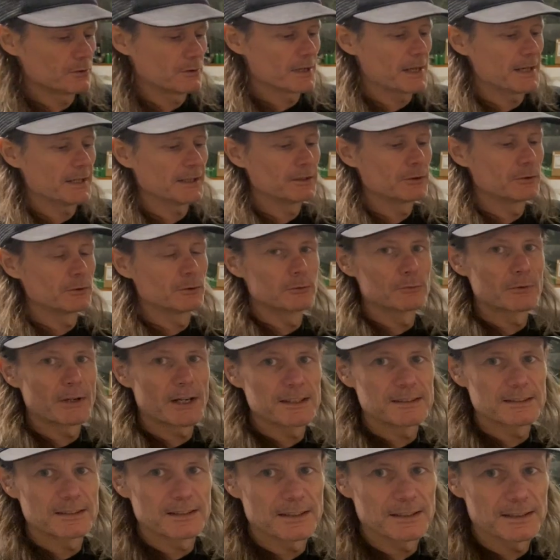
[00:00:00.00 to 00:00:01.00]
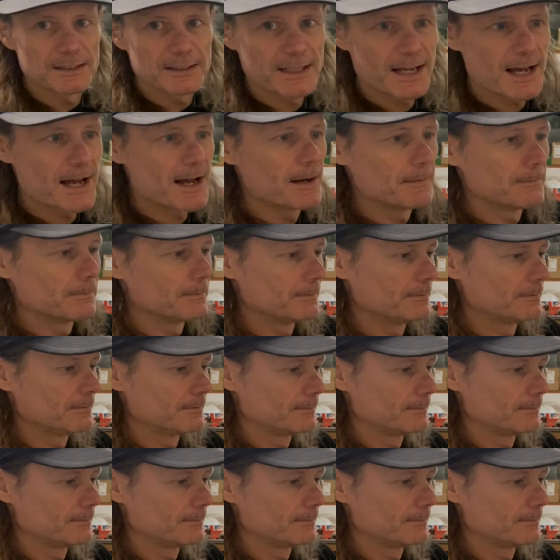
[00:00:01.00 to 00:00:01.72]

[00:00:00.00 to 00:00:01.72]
Engel racing cam.